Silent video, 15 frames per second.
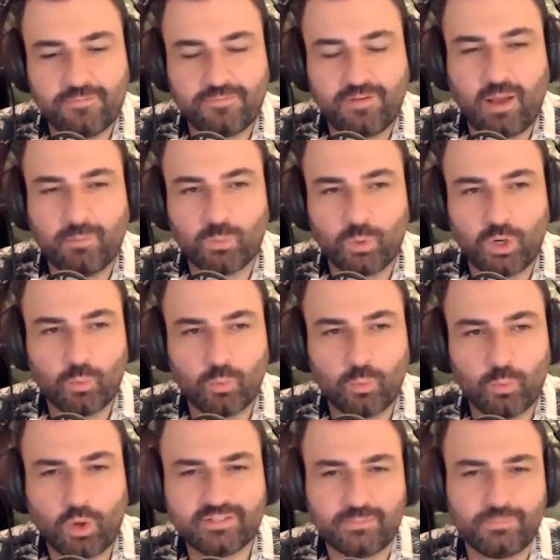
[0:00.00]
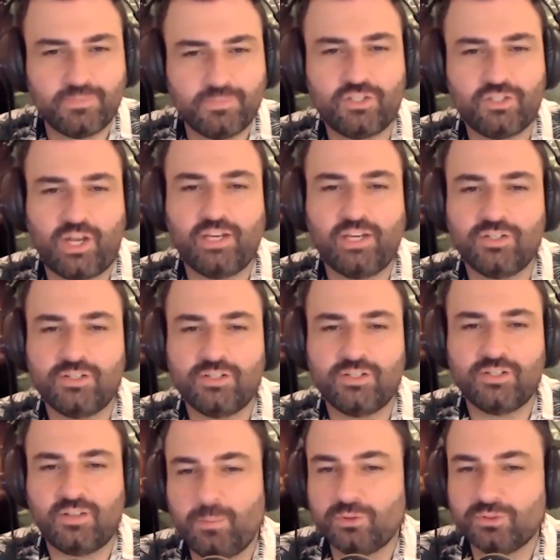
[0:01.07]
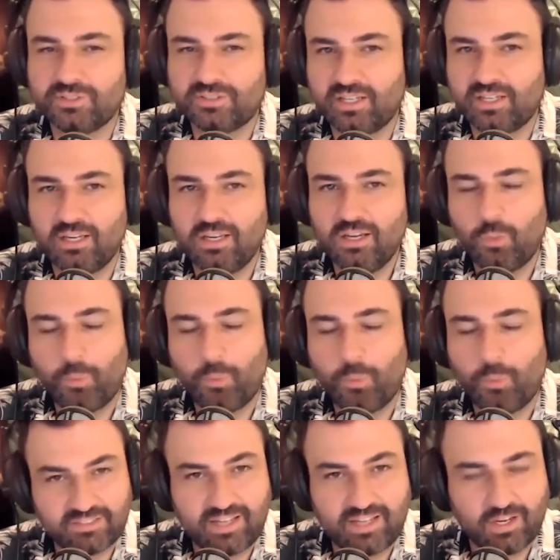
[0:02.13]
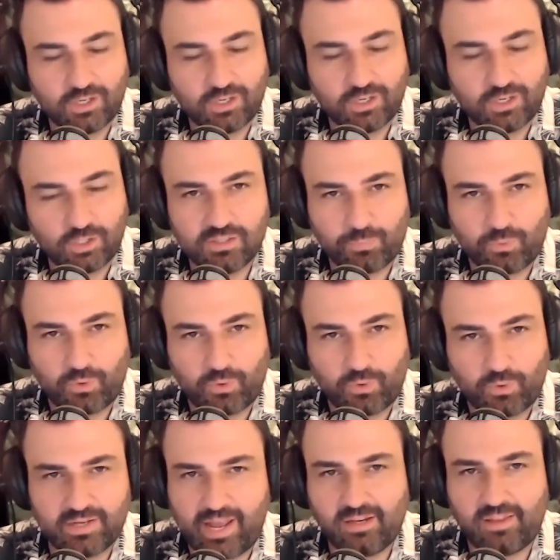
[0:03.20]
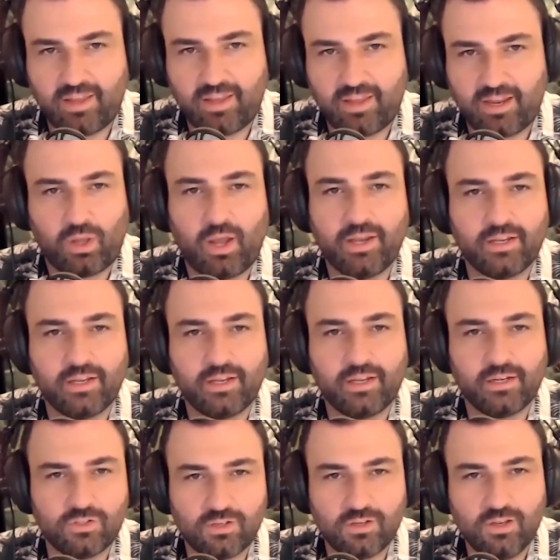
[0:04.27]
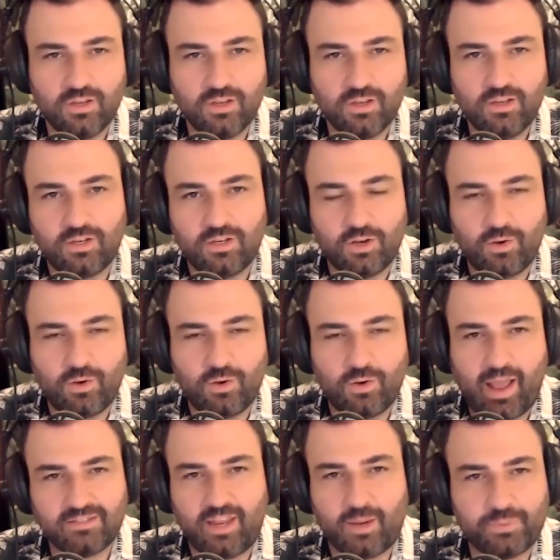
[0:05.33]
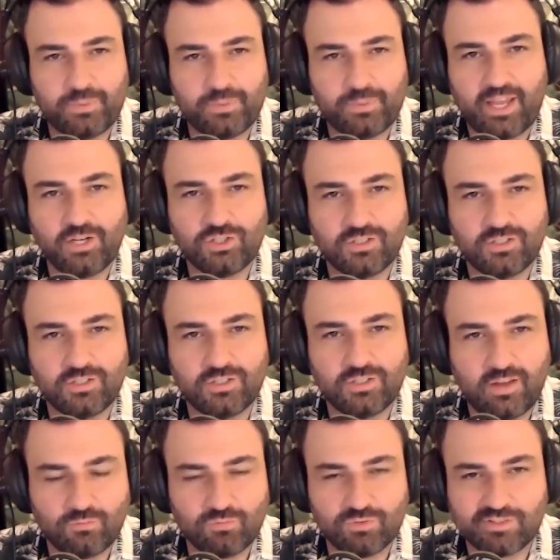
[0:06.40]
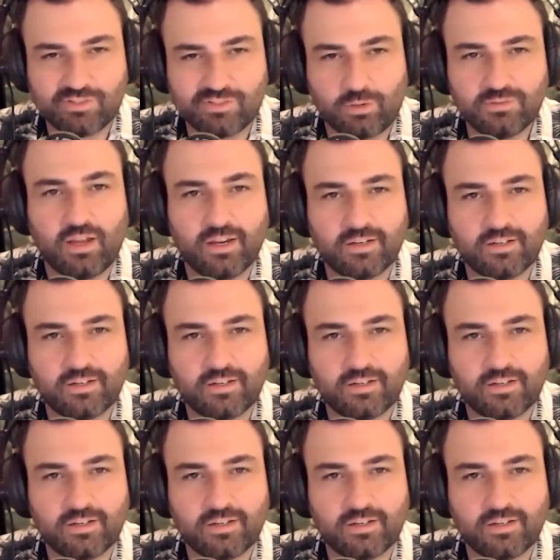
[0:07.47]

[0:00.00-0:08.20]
farming world. What are some of the changes that people see when they start using the product, and how do they apply it? How's the application and results like?